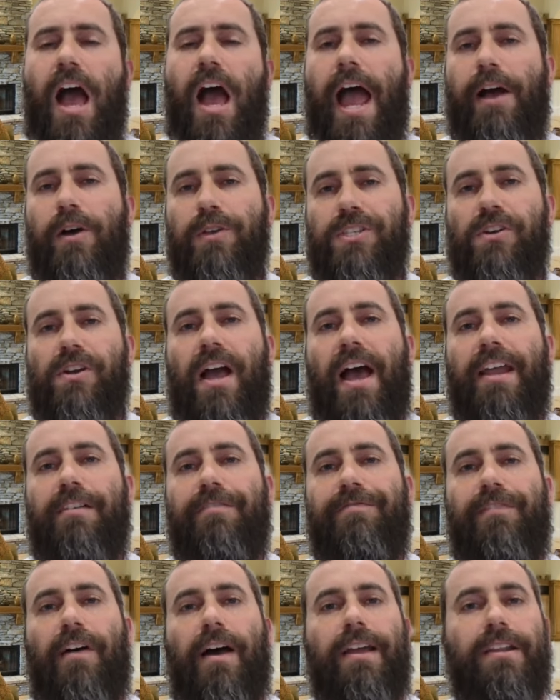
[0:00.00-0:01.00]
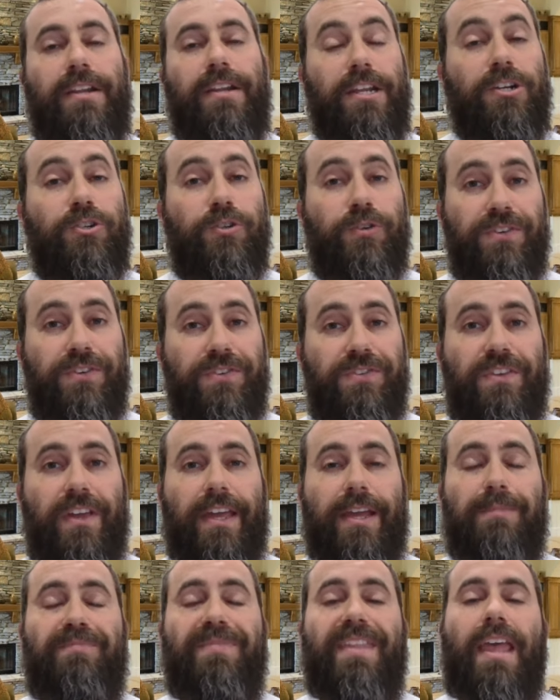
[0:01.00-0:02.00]
I also kind of find it
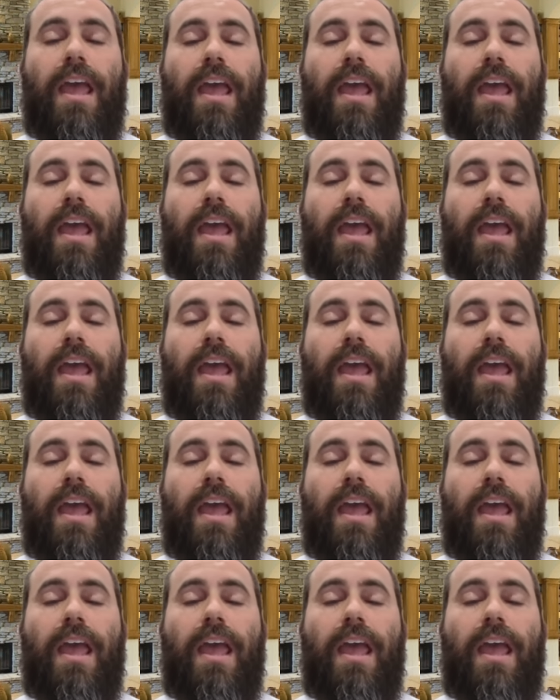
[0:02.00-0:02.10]
interesting,